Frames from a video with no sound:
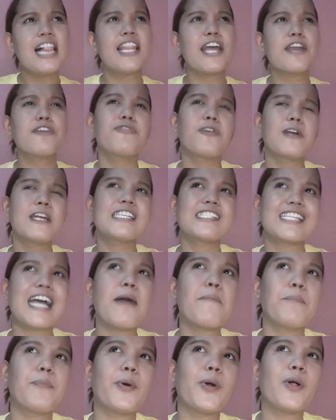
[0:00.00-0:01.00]
Like for
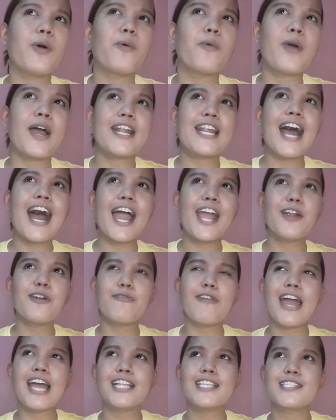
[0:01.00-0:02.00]
example, when I
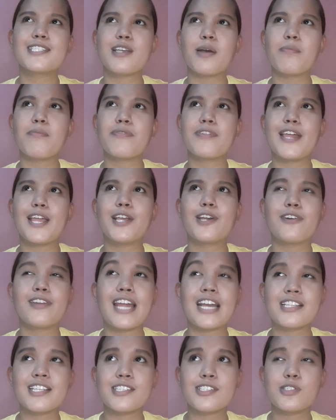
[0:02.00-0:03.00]
read something
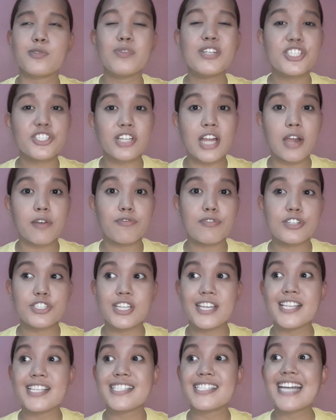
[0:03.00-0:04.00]
connected to witchcraft,
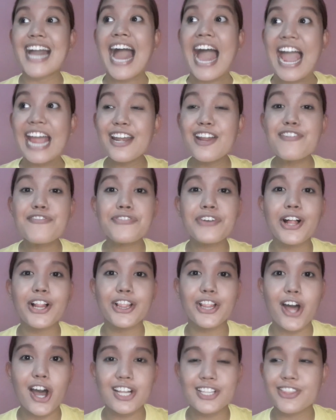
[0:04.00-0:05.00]
which is kind of a
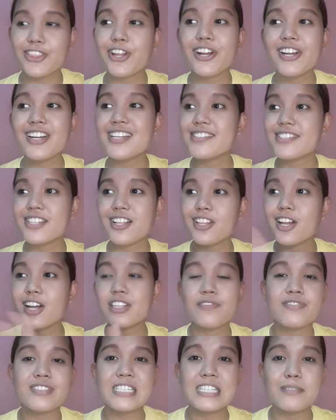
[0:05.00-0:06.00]
lot, there is a
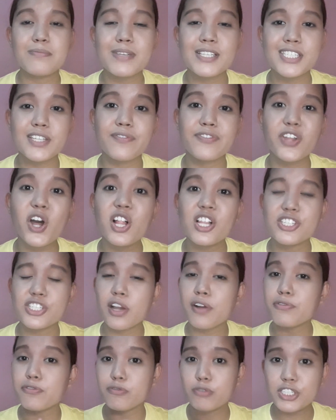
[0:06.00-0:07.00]
lot of tidbits of knowledge
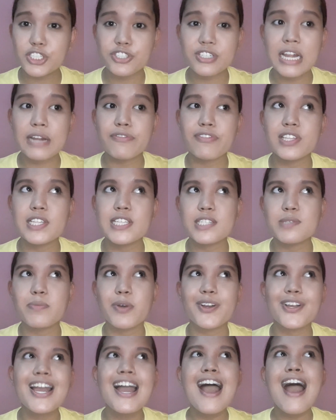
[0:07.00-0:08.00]
of witchcraft in this
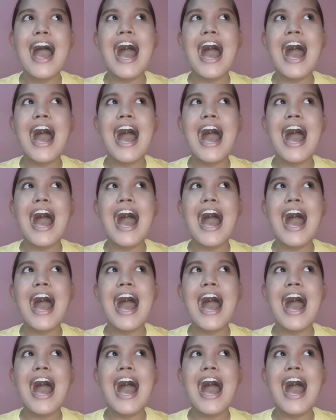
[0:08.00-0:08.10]
book.